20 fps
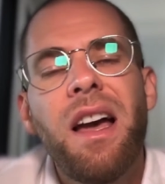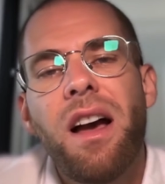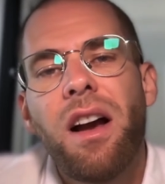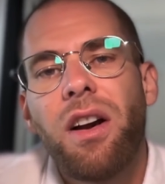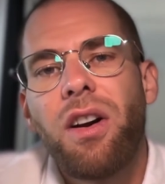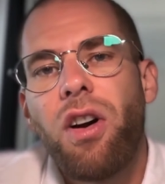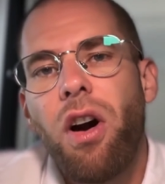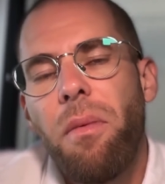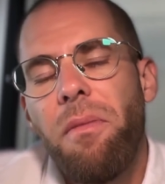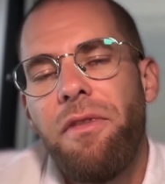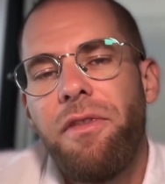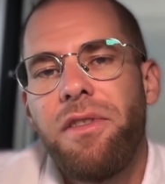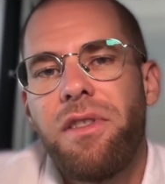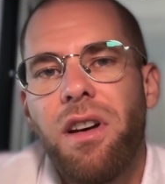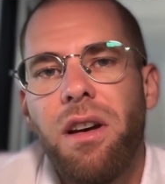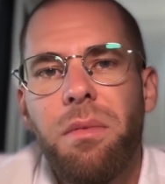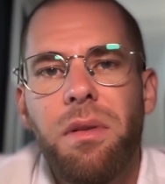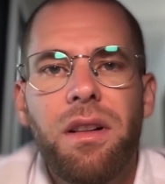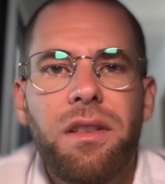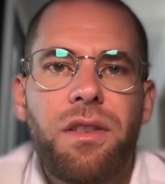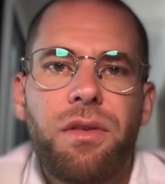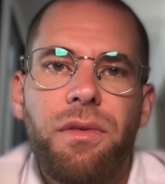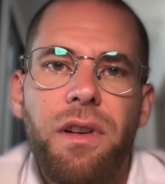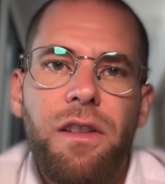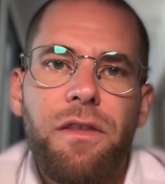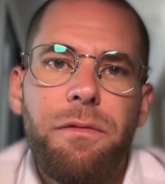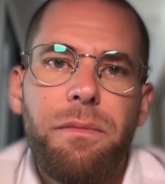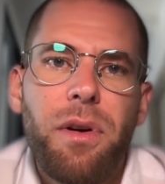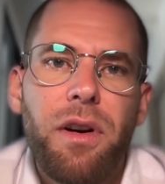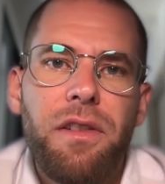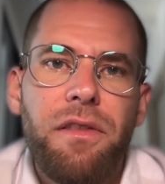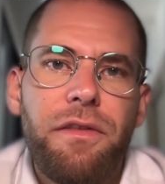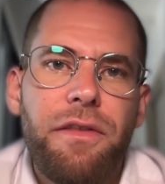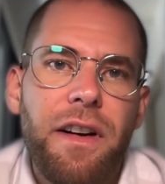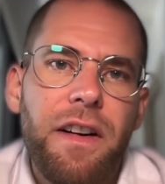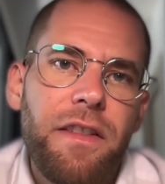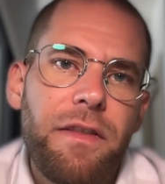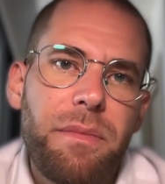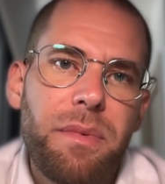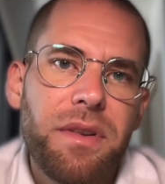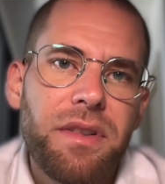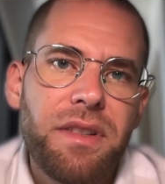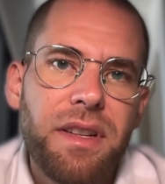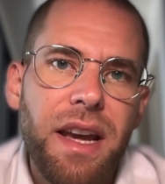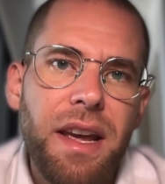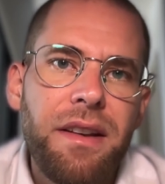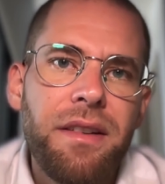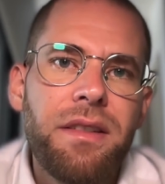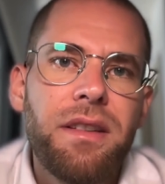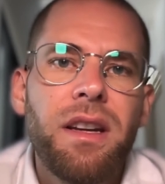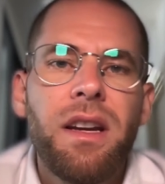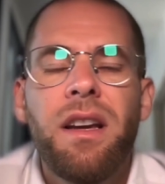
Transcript: comfortable 12.5%.